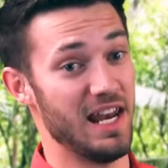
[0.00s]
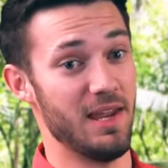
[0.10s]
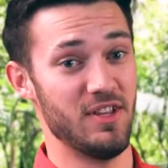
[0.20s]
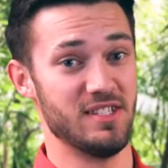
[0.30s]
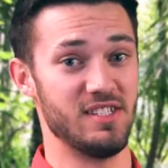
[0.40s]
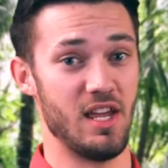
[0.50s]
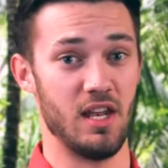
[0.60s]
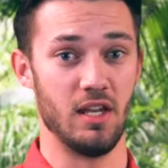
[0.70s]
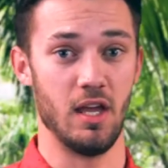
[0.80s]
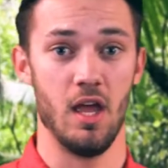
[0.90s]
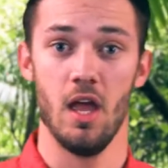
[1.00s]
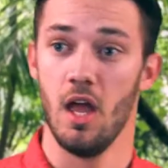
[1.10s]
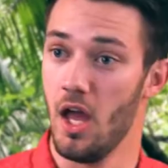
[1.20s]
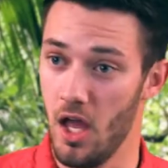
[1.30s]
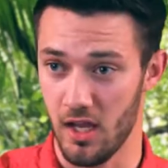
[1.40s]
Livinsin,
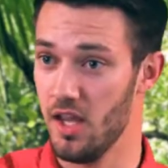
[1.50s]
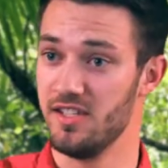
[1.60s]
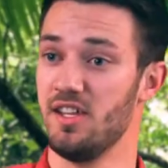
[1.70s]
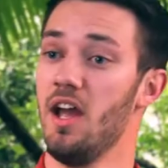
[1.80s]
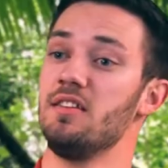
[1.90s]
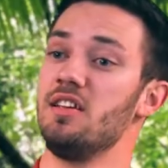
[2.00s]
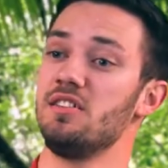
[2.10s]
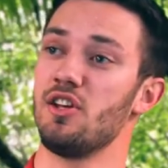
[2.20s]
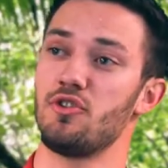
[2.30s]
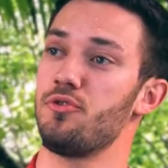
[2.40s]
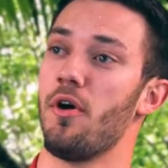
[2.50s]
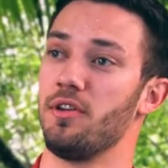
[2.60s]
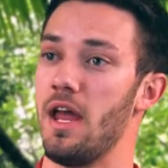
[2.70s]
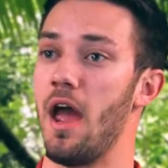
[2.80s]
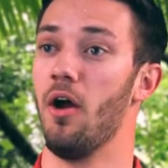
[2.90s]
a scientist
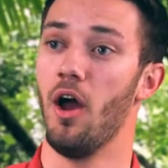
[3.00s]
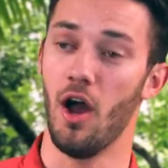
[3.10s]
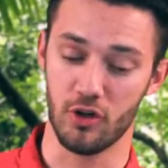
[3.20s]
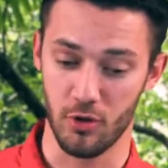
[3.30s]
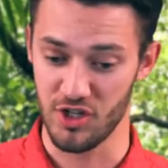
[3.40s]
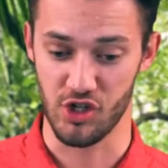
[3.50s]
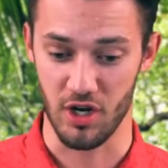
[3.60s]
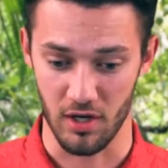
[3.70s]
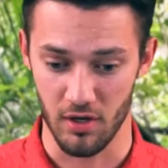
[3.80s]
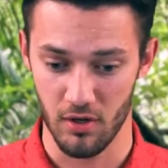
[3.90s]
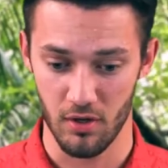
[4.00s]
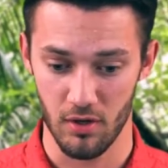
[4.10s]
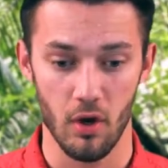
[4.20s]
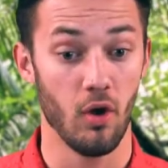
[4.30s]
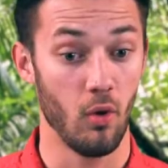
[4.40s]
extraordinaire, a Christian.
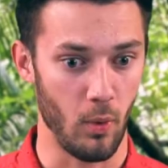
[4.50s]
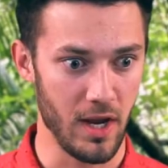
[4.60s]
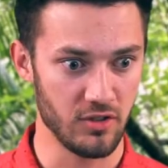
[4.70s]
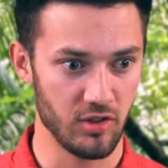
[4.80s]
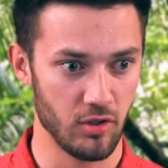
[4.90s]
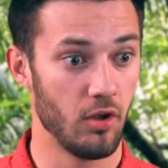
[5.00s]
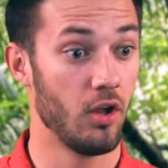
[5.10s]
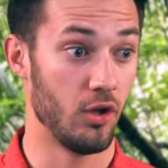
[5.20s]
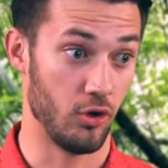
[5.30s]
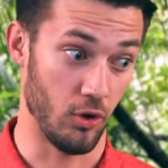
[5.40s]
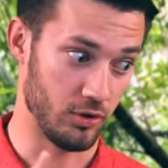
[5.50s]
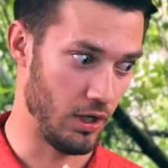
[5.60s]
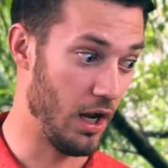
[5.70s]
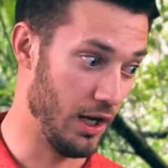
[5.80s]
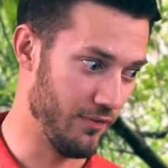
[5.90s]
Wait, not
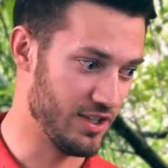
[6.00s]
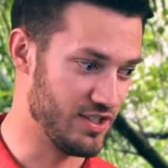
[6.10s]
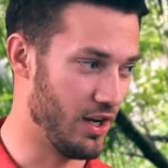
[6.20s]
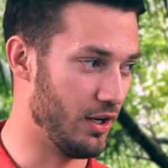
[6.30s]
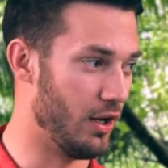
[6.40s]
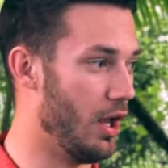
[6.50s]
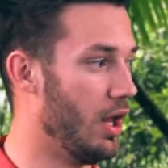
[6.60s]
Livinsin,